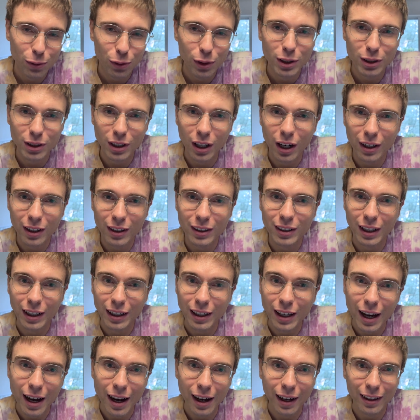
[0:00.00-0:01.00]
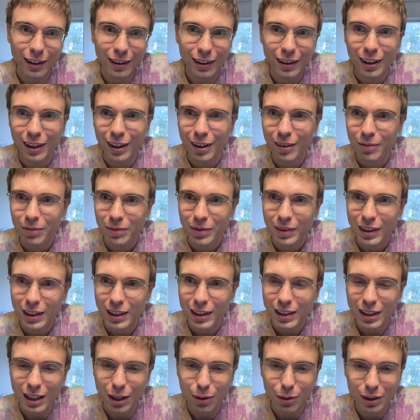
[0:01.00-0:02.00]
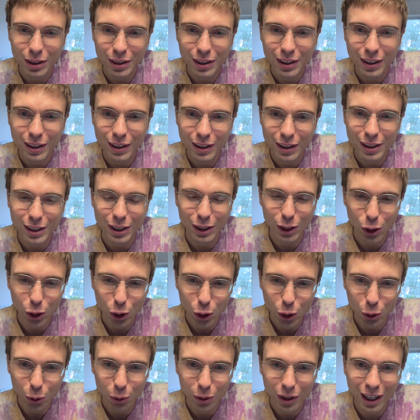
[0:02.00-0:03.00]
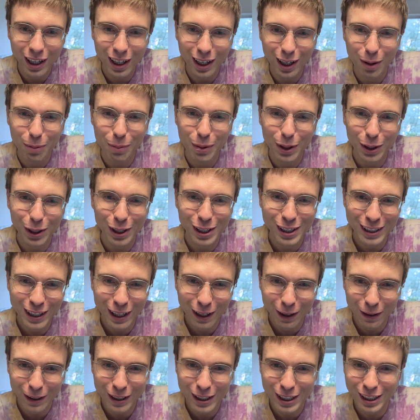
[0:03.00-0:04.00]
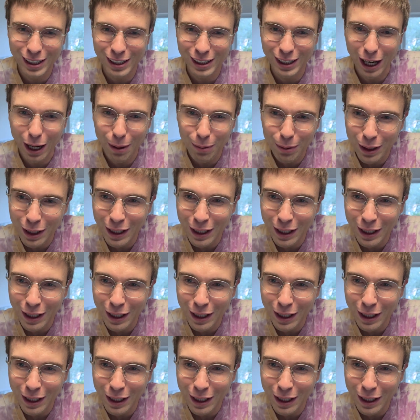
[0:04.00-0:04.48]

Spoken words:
started AI 7 years ago because now it's a hype